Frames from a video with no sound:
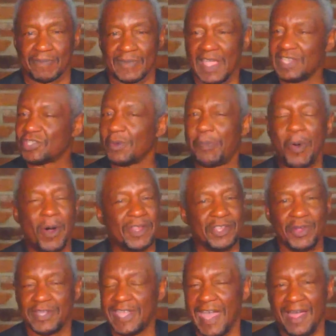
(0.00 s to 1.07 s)
It's a part of
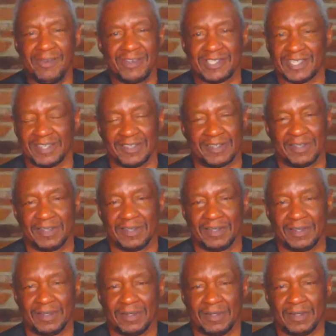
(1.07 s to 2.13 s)
your character.
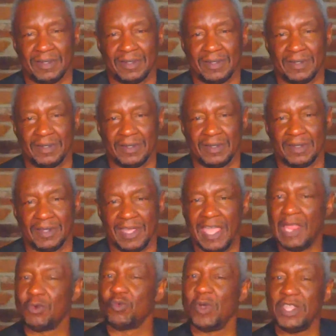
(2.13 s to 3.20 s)

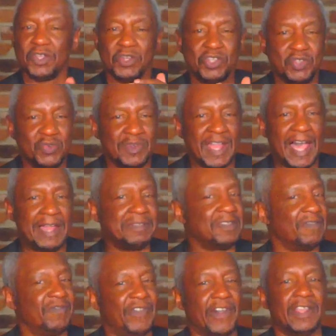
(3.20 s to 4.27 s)
And when you do not
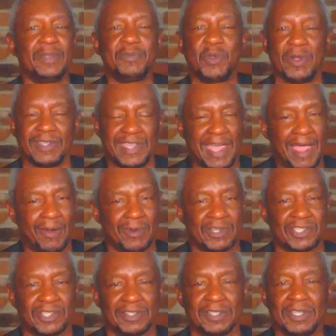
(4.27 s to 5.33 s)
develop your
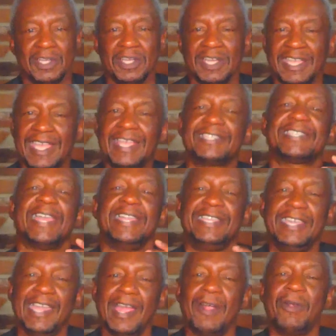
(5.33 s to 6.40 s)
character, it's a
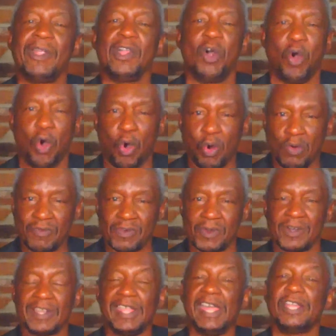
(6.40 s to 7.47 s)

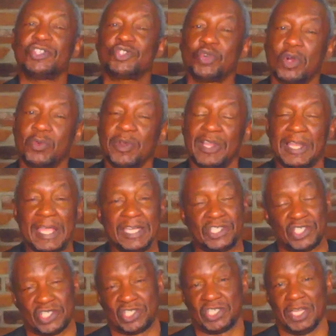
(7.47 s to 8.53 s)
carryover into a
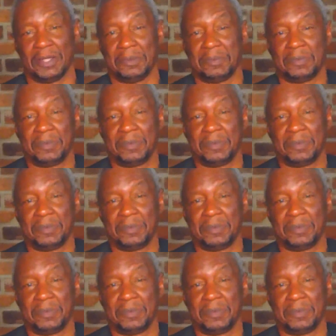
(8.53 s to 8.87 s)
relationship.